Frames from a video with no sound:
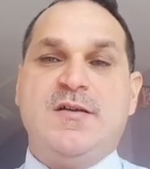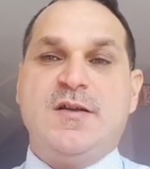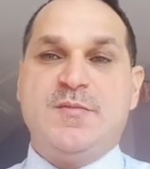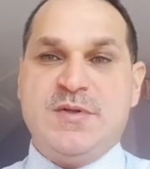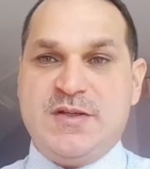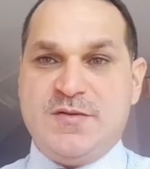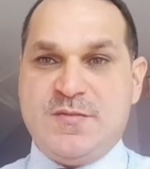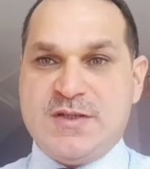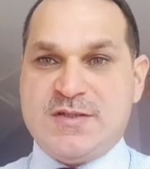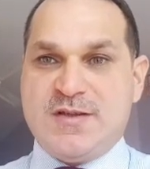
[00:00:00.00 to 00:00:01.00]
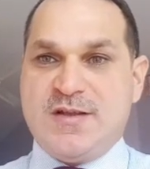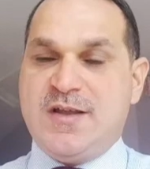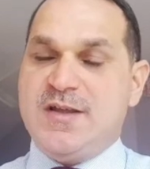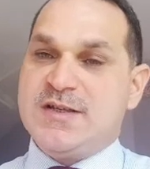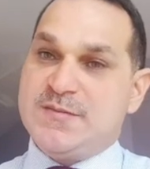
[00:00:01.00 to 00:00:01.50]
epididymis,
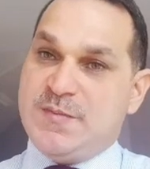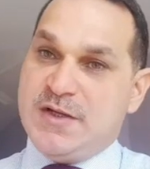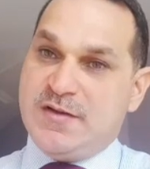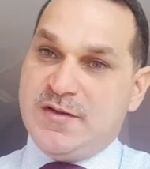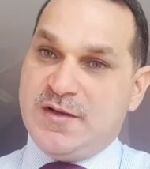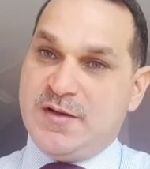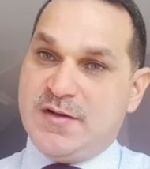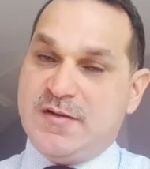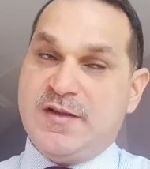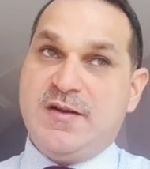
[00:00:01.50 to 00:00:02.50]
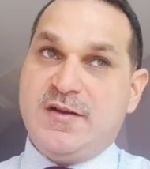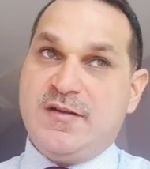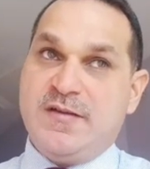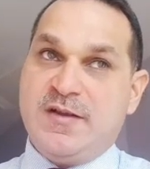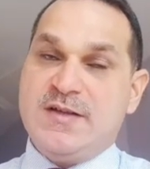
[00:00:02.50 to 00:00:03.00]
I expect
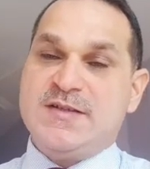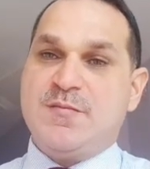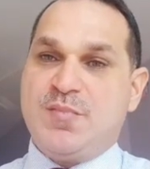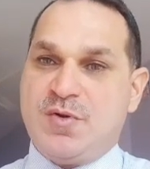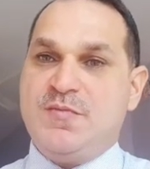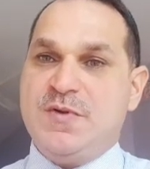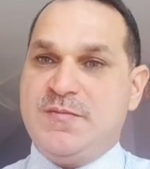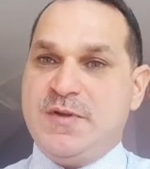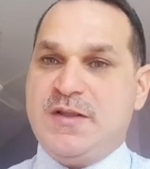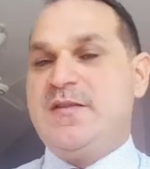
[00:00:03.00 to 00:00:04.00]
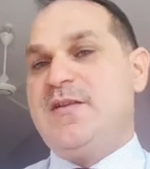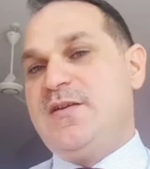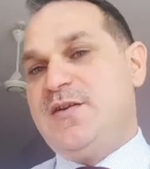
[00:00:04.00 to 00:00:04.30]
there is a problem in the